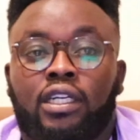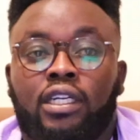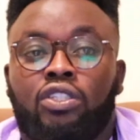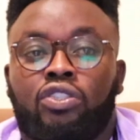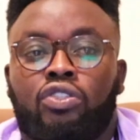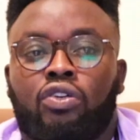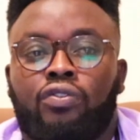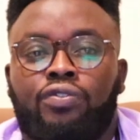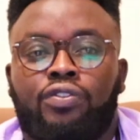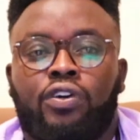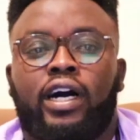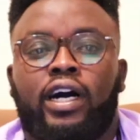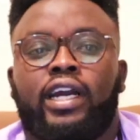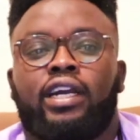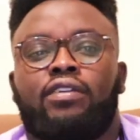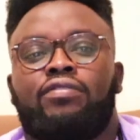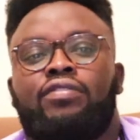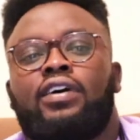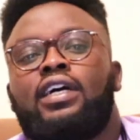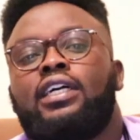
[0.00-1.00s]
So for
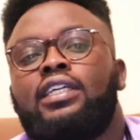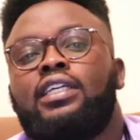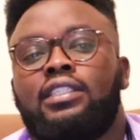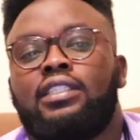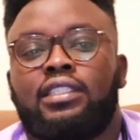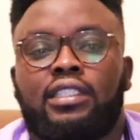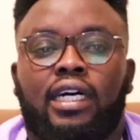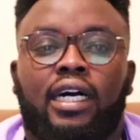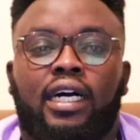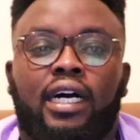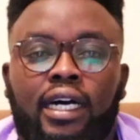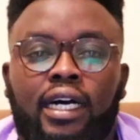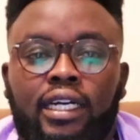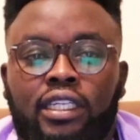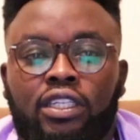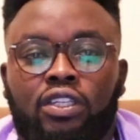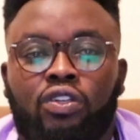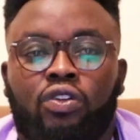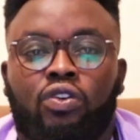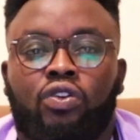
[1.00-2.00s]
advanced uh,
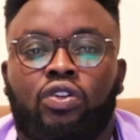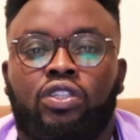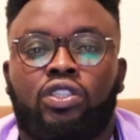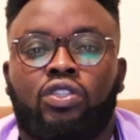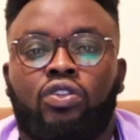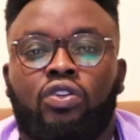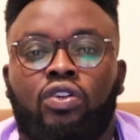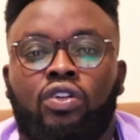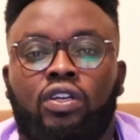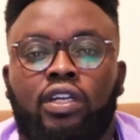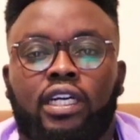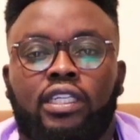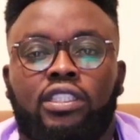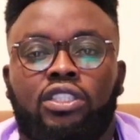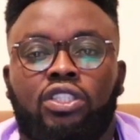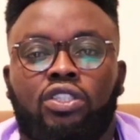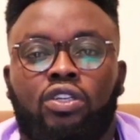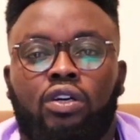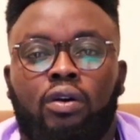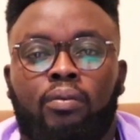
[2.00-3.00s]
adrenocortical
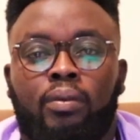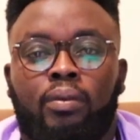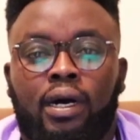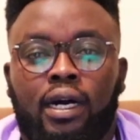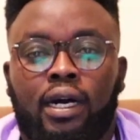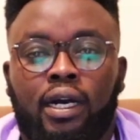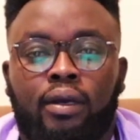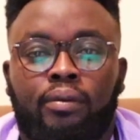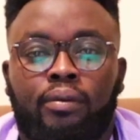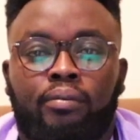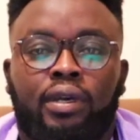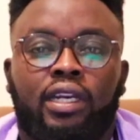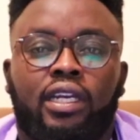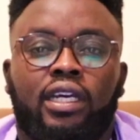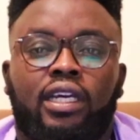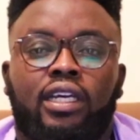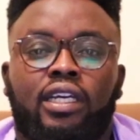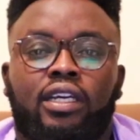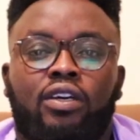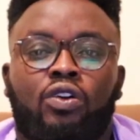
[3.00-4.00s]
carcinoma,
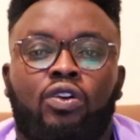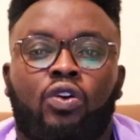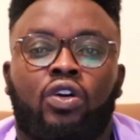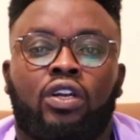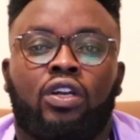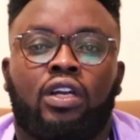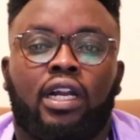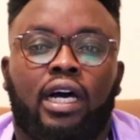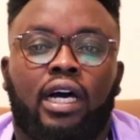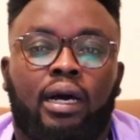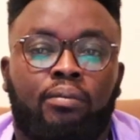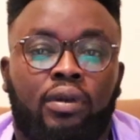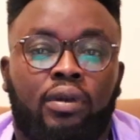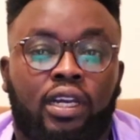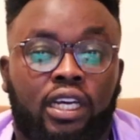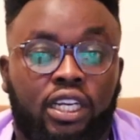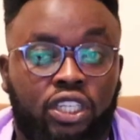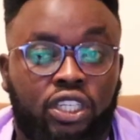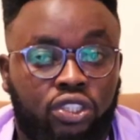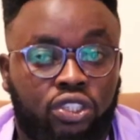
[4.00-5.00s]
medical
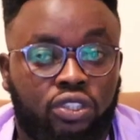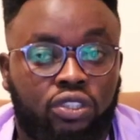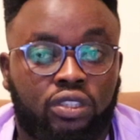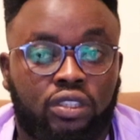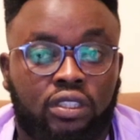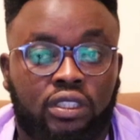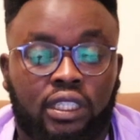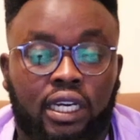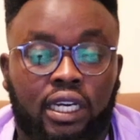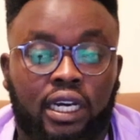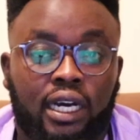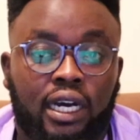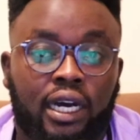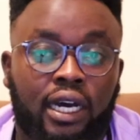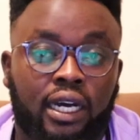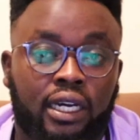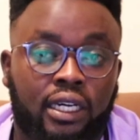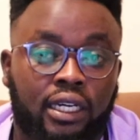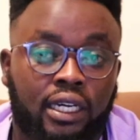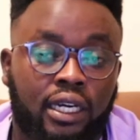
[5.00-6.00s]
ablations
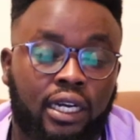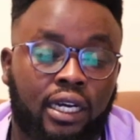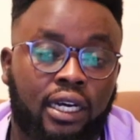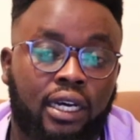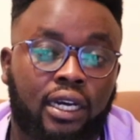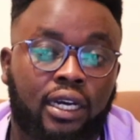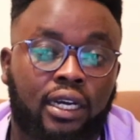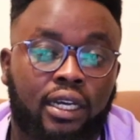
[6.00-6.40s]
are uh,